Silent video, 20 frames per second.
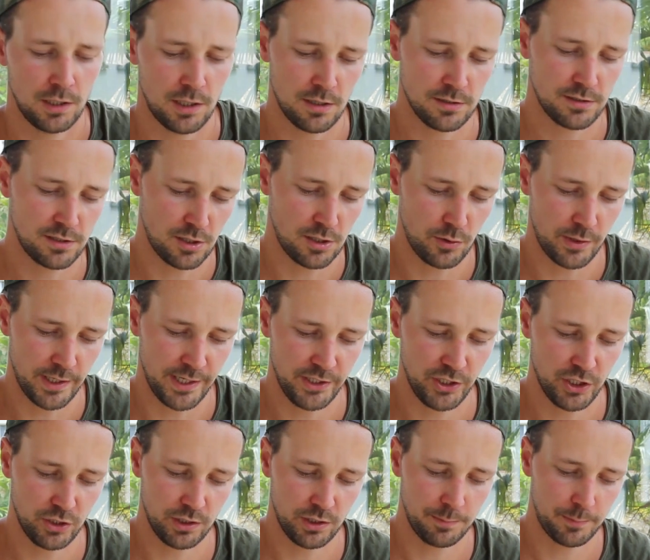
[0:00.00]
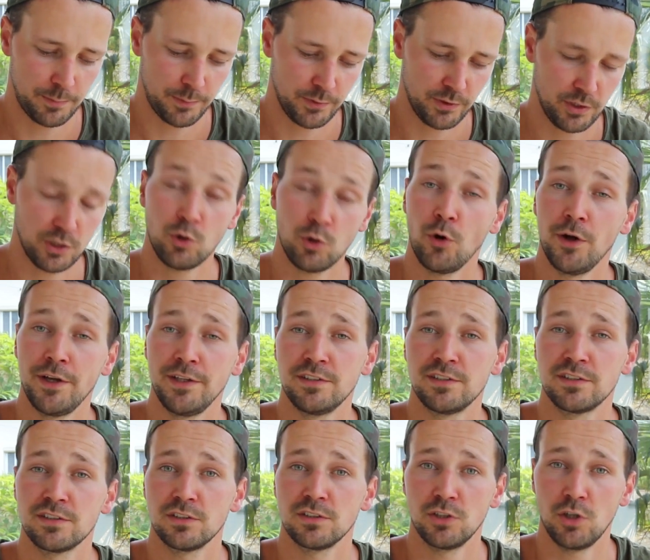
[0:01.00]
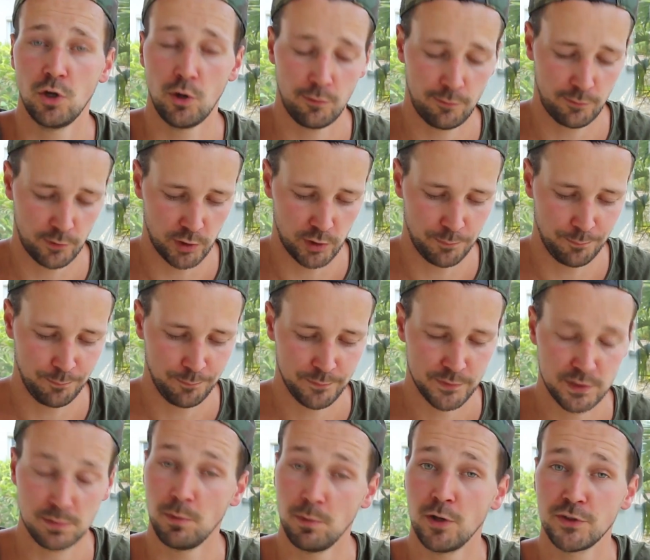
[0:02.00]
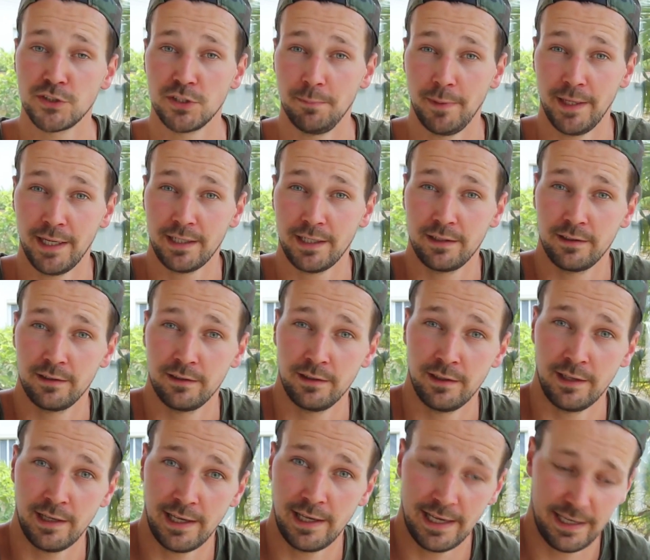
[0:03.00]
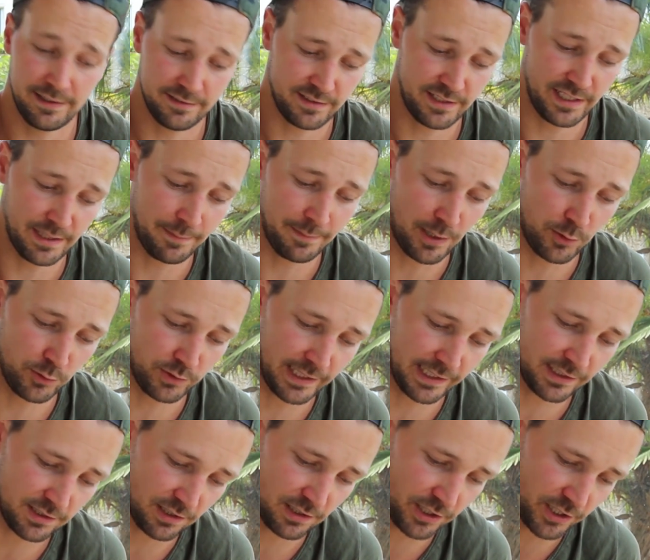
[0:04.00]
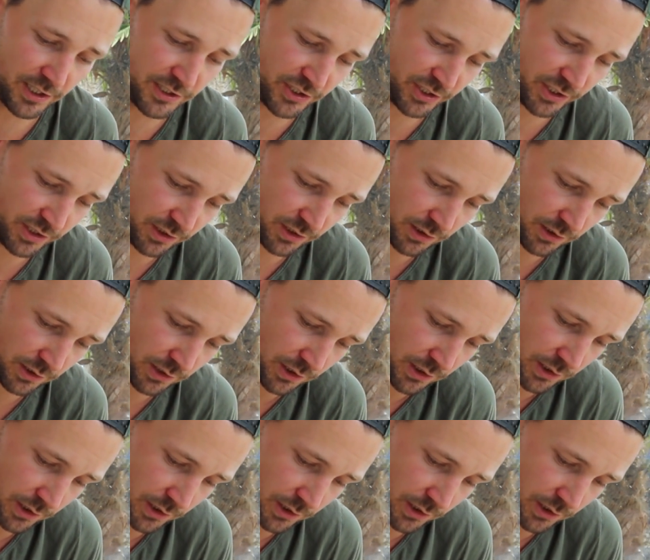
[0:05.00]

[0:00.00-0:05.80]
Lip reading: Also in Europe, the coins go from small to big as the amount gets larger,